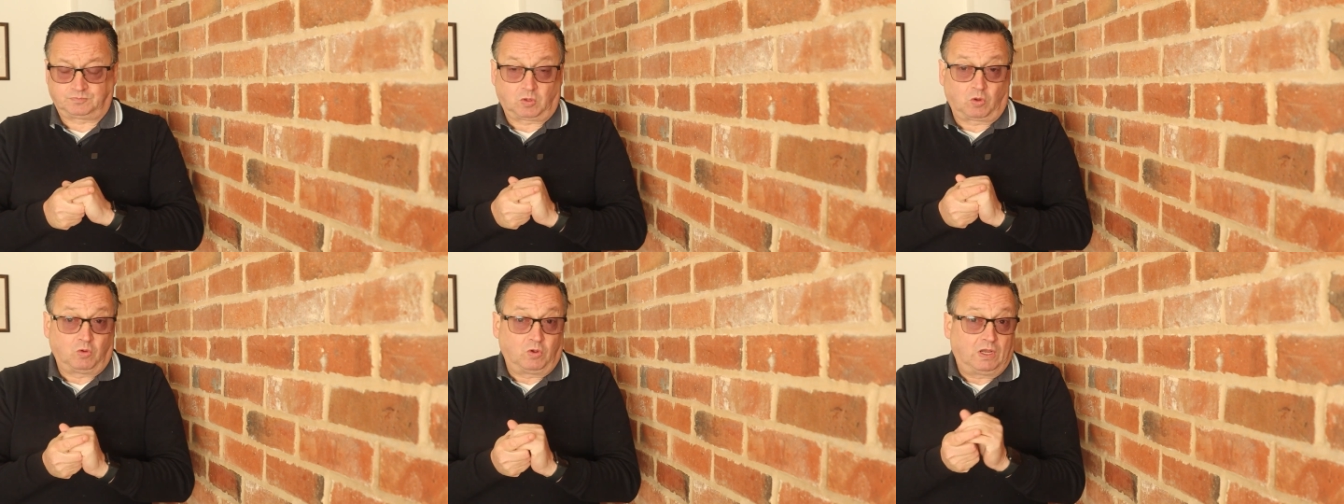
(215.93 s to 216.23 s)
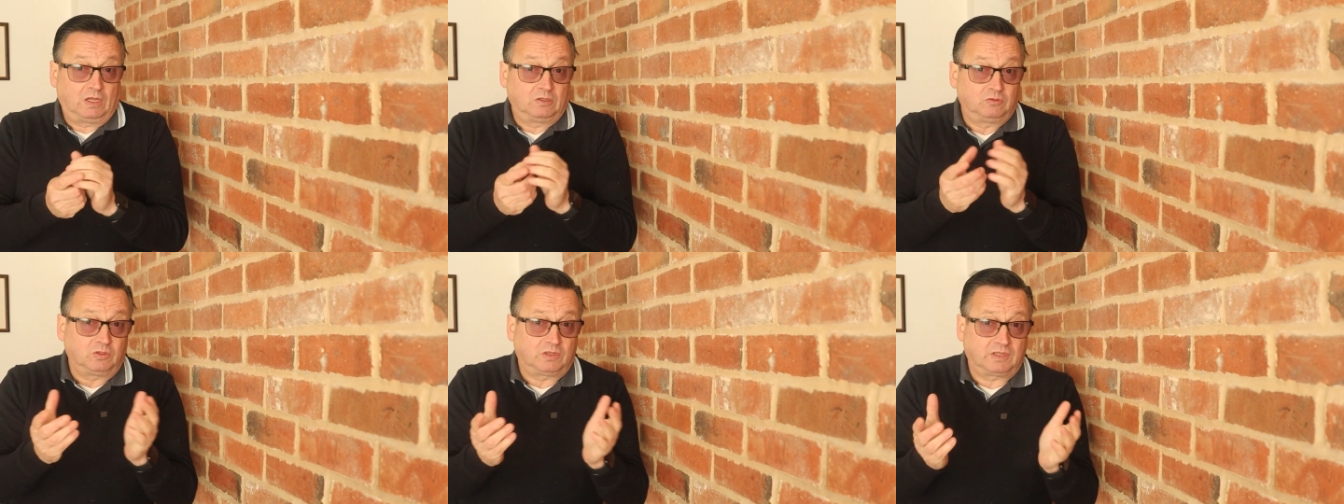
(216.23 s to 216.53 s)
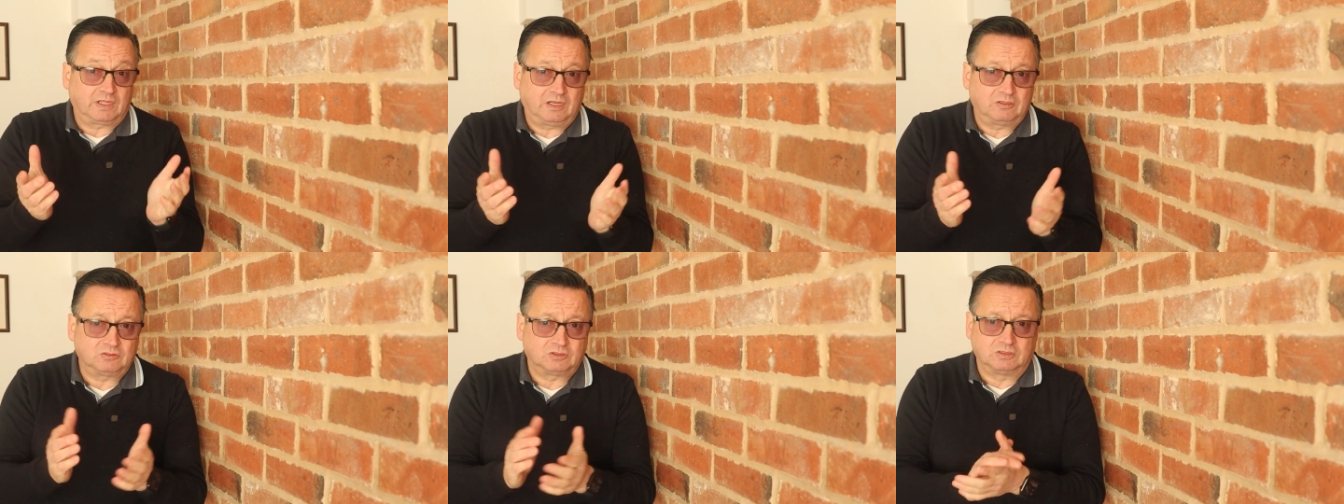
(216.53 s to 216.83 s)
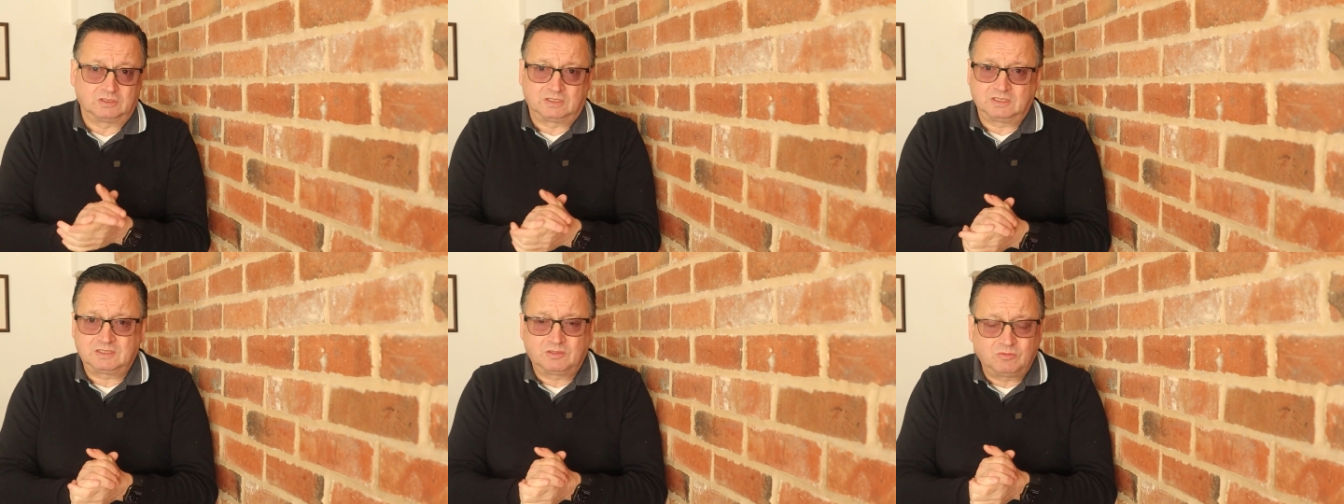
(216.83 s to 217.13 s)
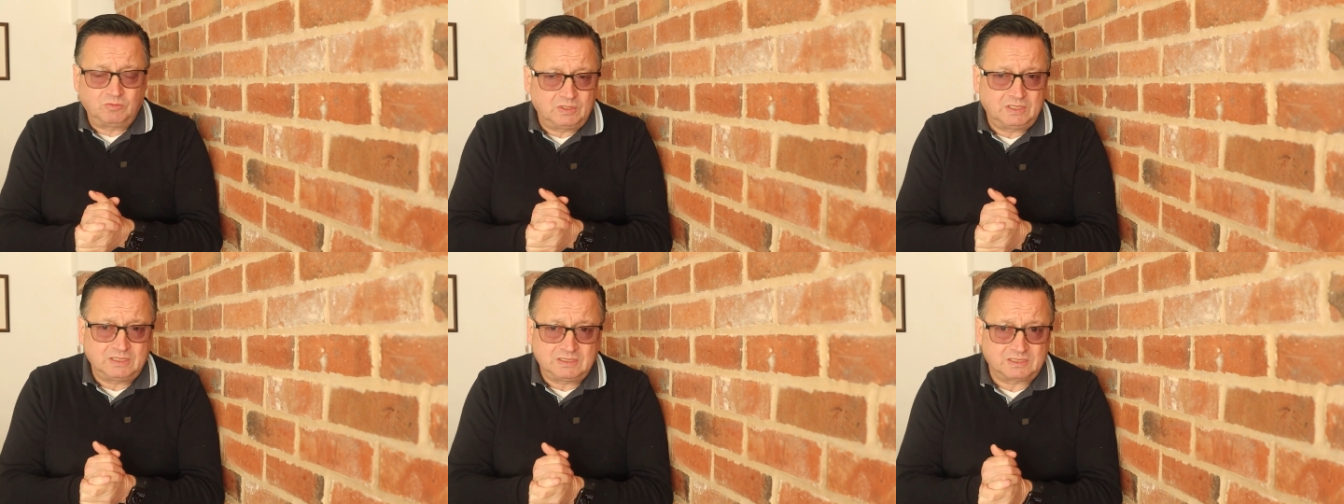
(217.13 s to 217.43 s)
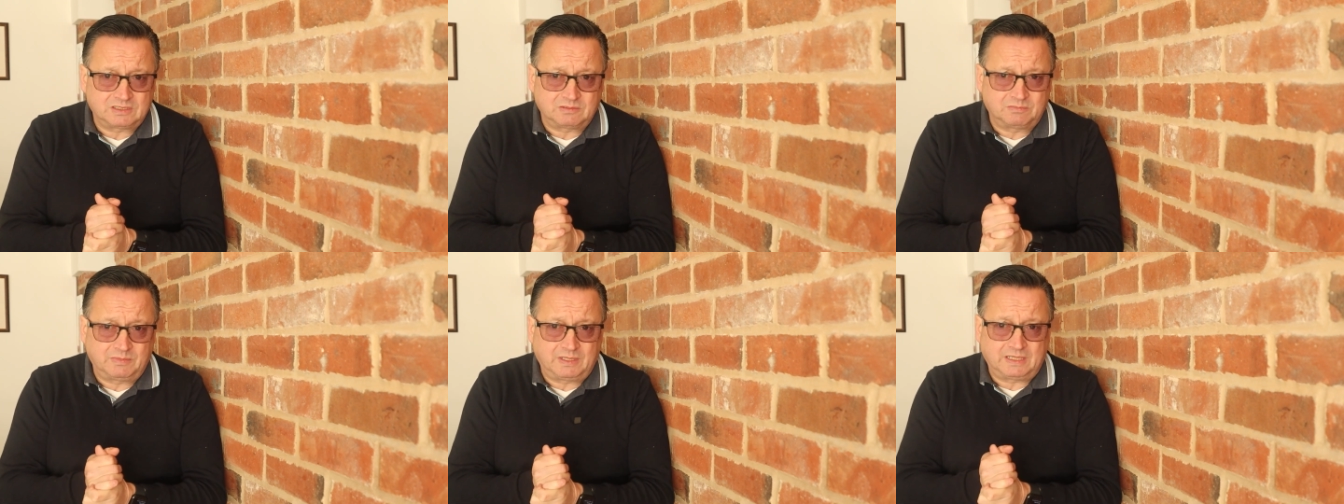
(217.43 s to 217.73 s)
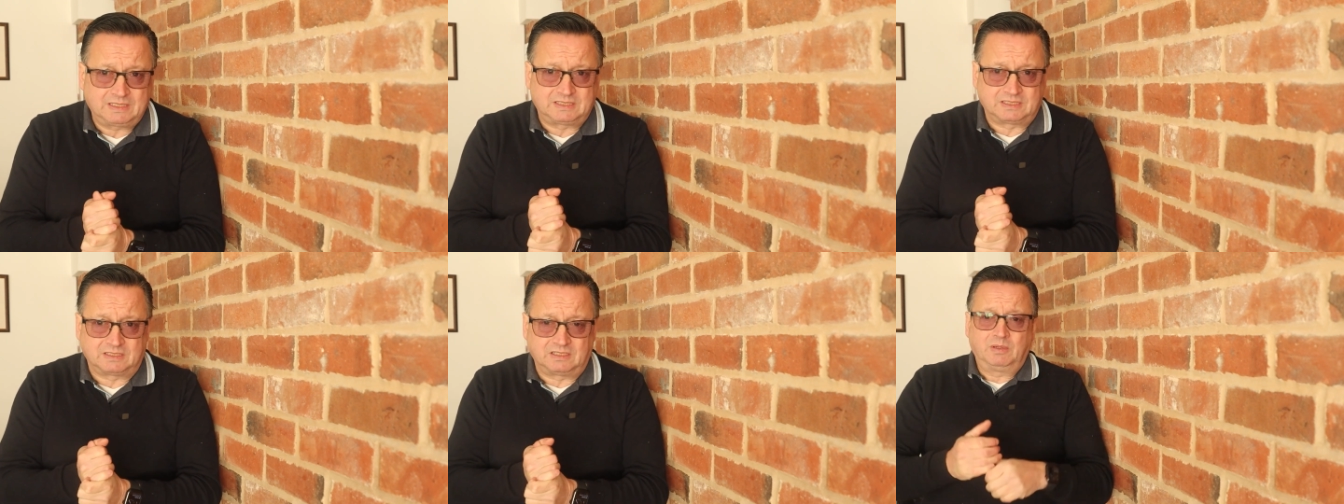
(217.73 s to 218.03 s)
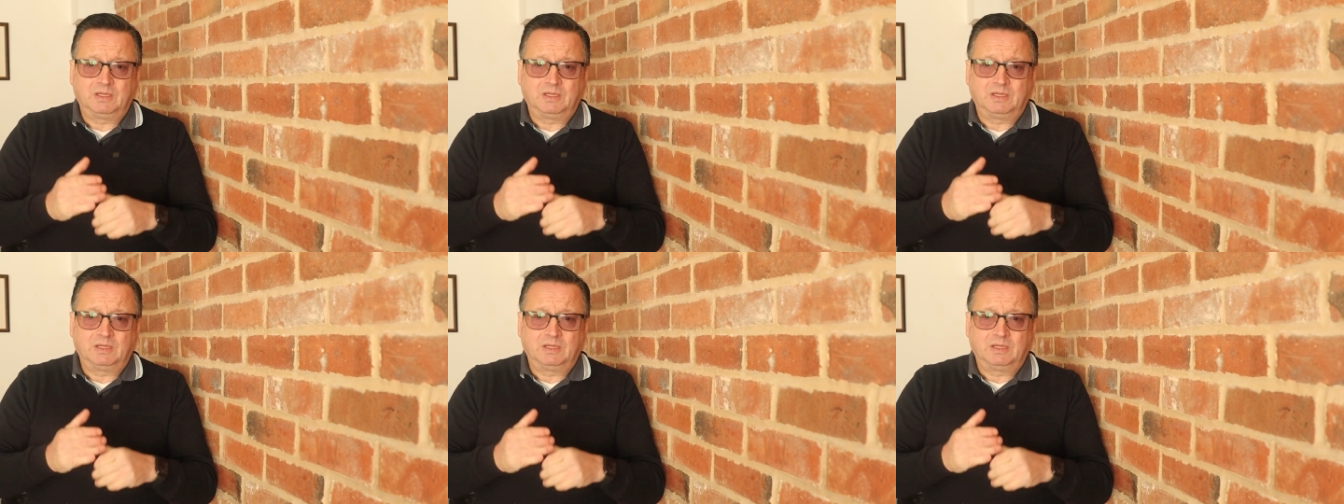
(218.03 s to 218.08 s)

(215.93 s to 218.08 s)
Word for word: or 100,000, it really doesn't matter.